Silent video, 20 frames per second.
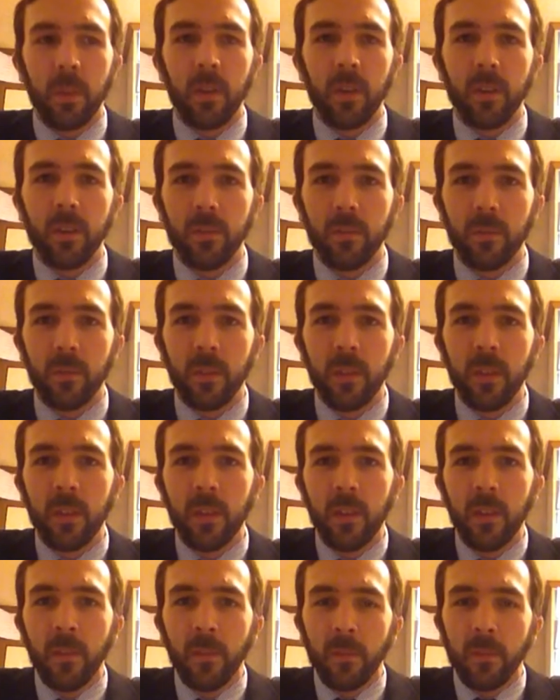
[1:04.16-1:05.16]
part of
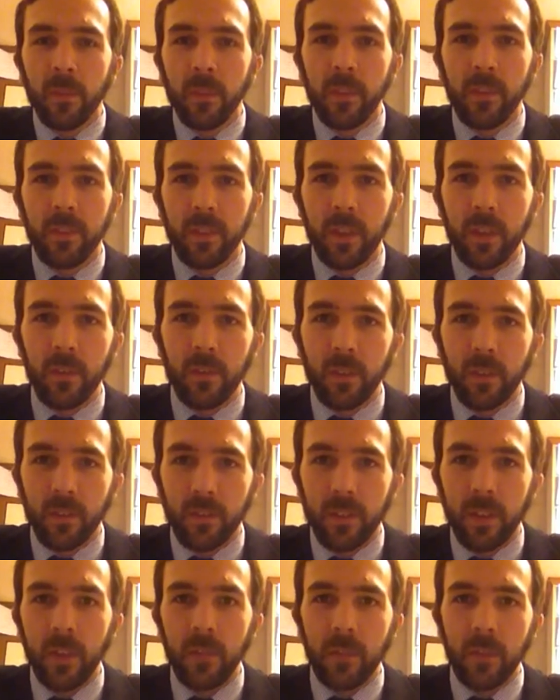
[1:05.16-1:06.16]
the
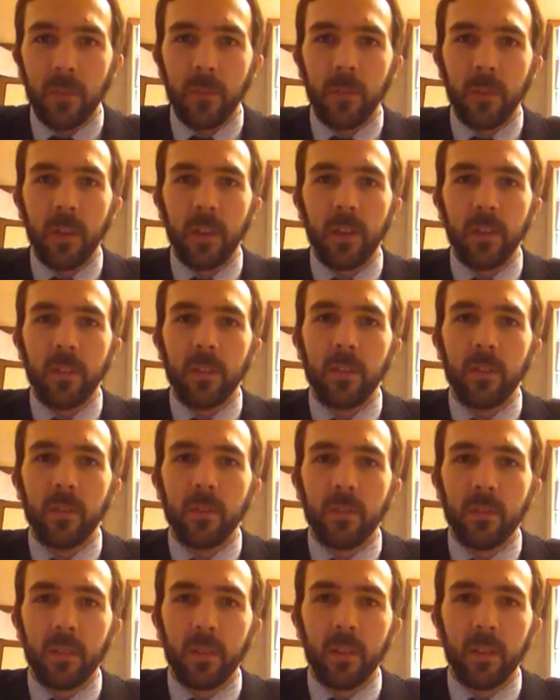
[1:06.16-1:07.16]
saving faith.
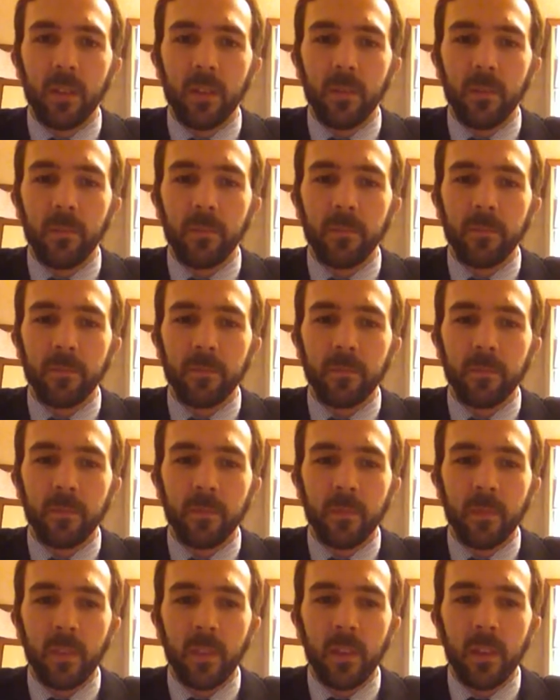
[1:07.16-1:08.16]

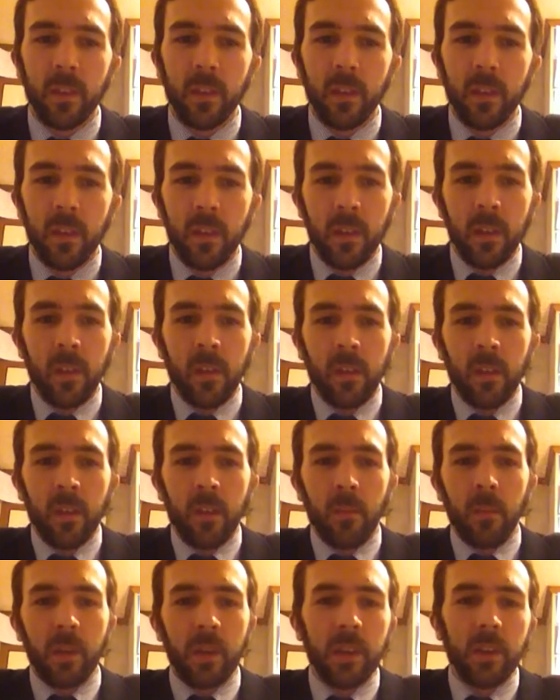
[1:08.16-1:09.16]

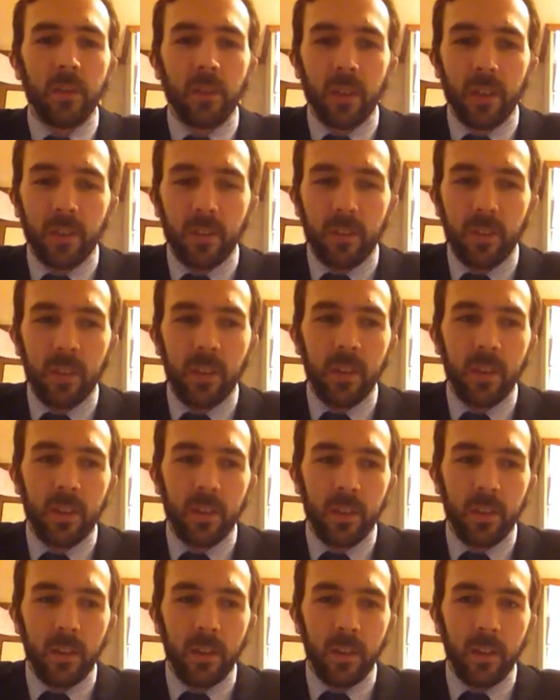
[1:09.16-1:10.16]
But anyways,
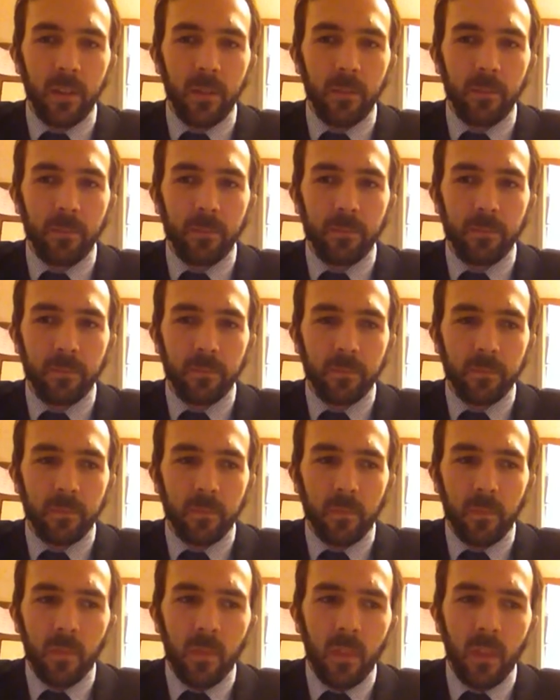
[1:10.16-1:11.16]
I
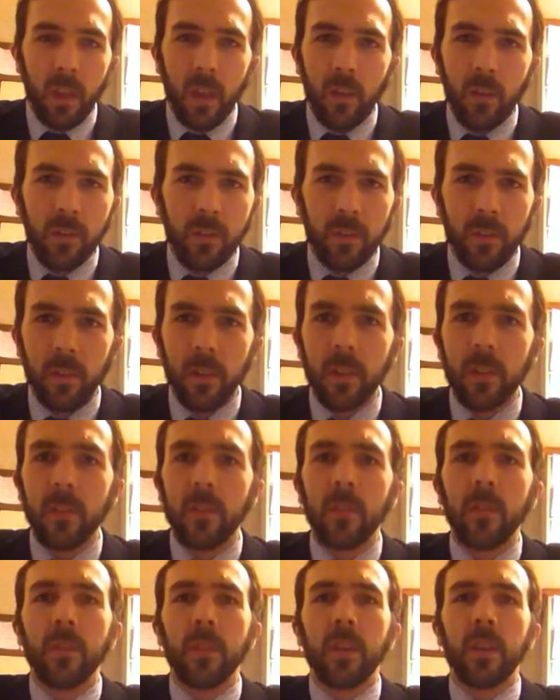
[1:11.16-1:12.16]
was learning
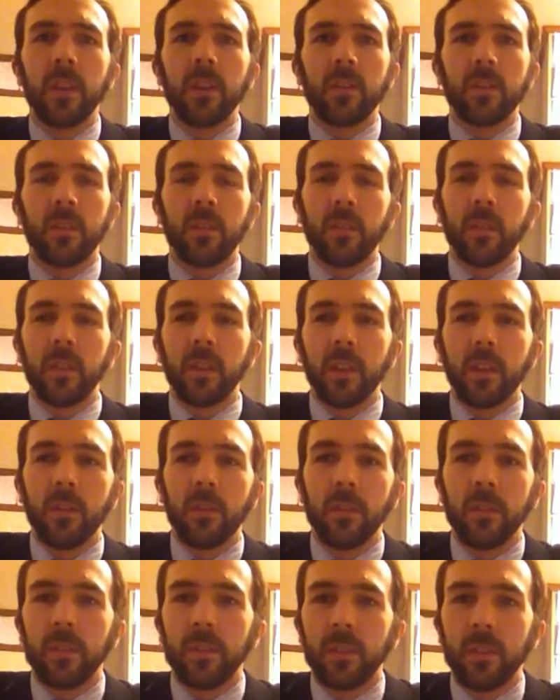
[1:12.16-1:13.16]
new things and everything. I
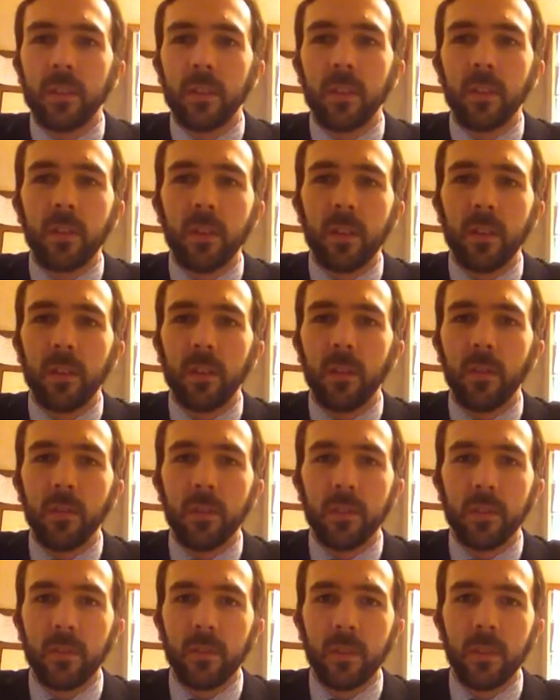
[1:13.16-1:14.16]
was, you know, I
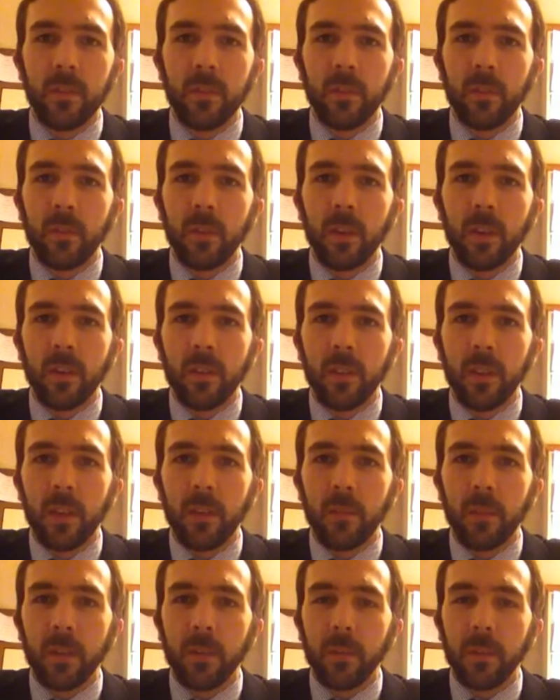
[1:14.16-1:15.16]
wasn't really even aware of
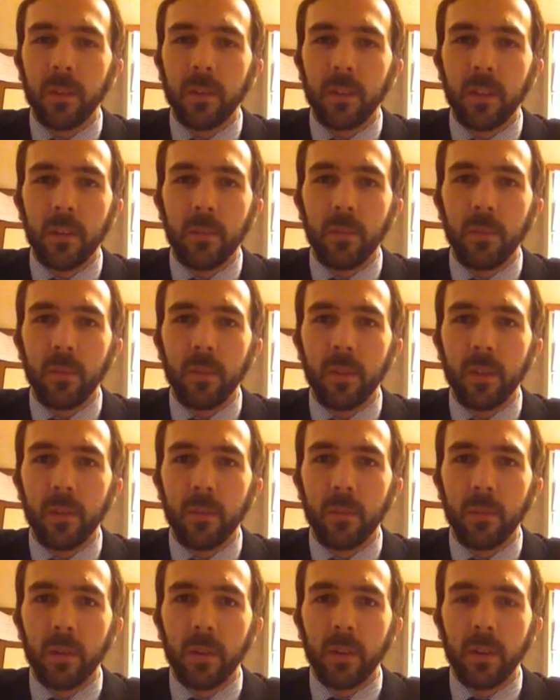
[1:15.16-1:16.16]
that maybe at that
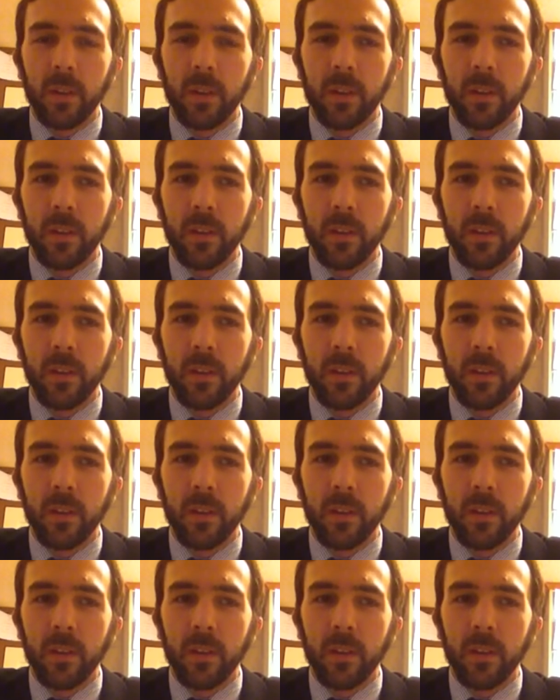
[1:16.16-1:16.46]
point, but